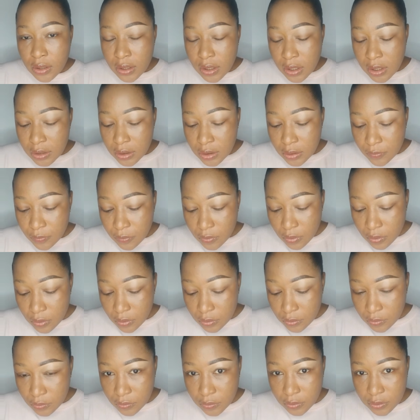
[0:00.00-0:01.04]
And then we're
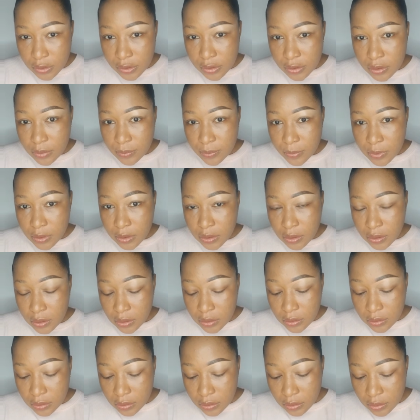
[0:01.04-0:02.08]
gonna do the same
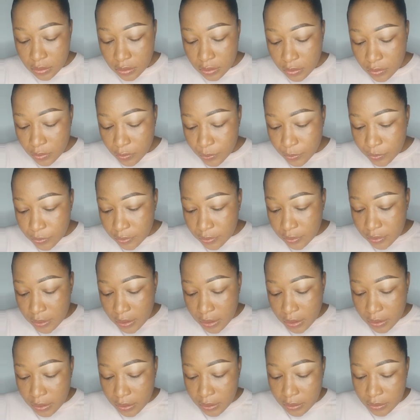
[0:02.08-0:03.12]
thing, the upper
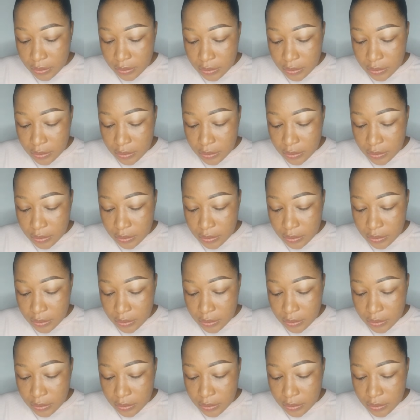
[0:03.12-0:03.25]
side.